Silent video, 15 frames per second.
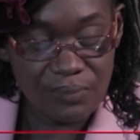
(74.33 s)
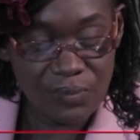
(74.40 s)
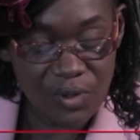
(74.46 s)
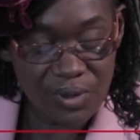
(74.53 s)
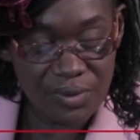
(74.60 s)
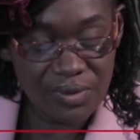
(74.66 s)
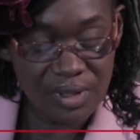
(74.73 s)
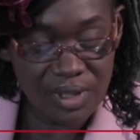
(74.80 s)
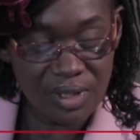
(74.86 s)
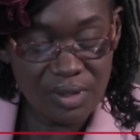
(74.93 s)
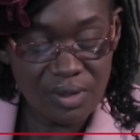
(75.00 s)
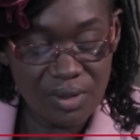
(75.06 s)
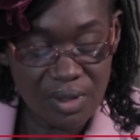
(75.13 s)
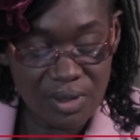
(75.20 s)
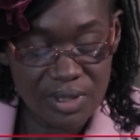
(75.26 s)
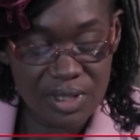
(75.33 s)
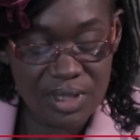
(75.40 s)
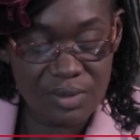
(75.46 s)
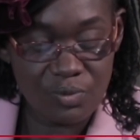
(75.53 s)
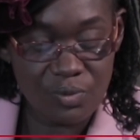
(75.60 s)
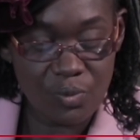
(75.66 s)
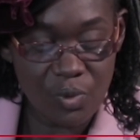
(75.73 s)
Nothing, not
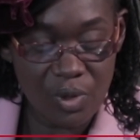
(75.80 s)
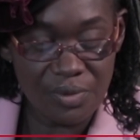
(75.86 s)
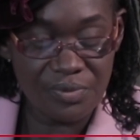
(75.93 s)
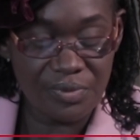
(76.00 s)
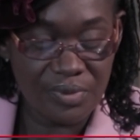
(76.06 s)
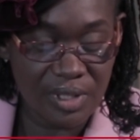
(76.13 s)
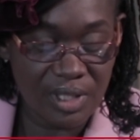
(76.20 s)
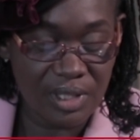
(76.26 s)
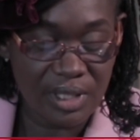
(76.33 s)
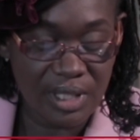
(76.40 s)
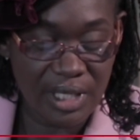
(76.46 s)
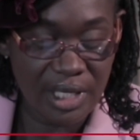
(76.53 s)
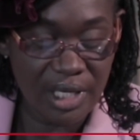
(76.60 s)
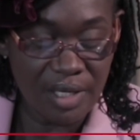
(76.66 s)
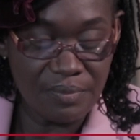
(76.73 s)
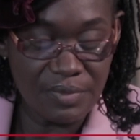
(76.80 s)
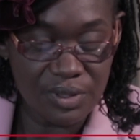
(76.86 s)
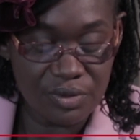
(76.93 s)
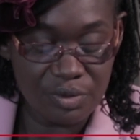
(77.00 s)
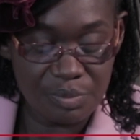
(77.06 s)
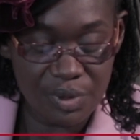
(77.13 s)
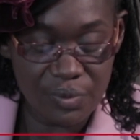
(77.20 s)
one thing, came
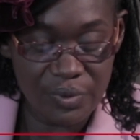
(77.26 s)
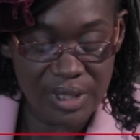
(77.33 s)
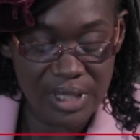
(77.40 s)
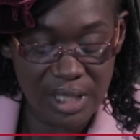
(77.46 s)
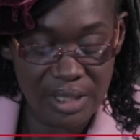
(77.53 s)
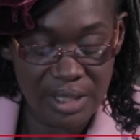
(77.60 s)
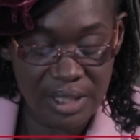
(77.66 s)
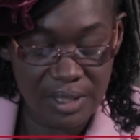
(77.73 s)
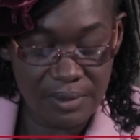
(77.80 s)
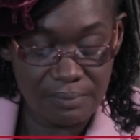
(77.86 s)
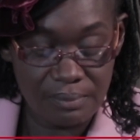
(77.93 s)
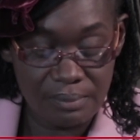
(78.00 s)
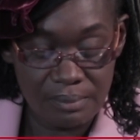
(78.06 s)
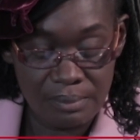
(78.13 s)
into being without him.